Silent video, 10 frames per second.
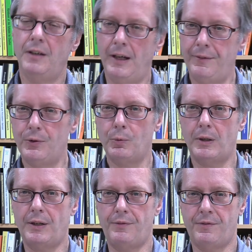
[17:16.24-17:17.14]
after what
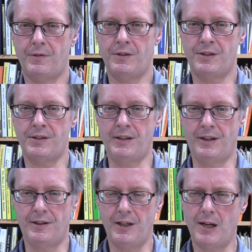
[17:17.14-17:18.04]
I've just
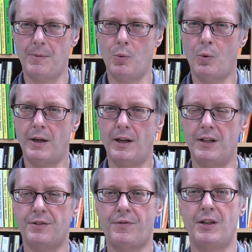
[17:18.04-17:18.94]
said, think about what
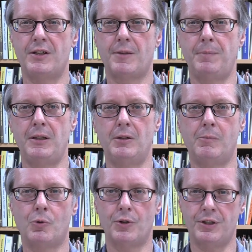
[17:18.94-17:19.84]
kinds of things appeal
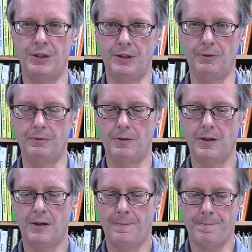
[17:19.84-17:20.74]
more to you.
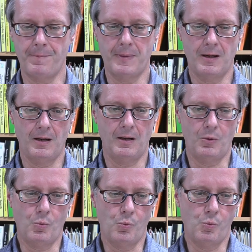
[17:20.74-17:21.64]

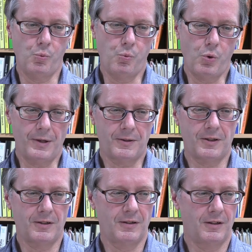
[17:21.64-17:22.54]
What
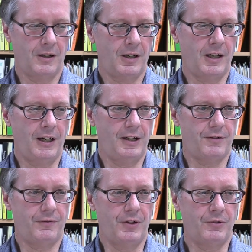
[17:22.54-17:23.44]
kind
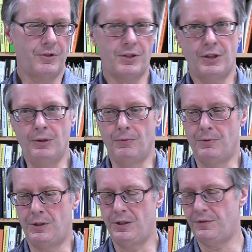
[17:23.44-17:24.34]
of interests you?
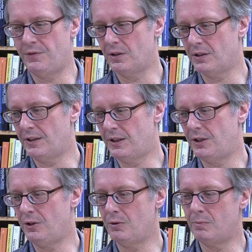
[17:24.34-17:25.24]
Do you feel
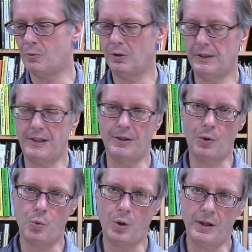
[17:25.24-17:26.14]
like you more like the
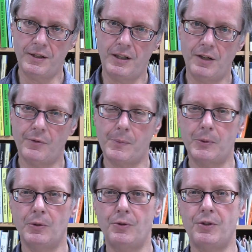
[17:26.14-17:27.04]
qualitative
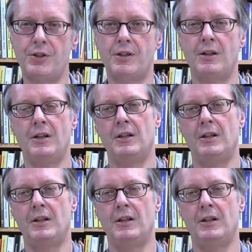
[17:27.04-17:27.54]
approach?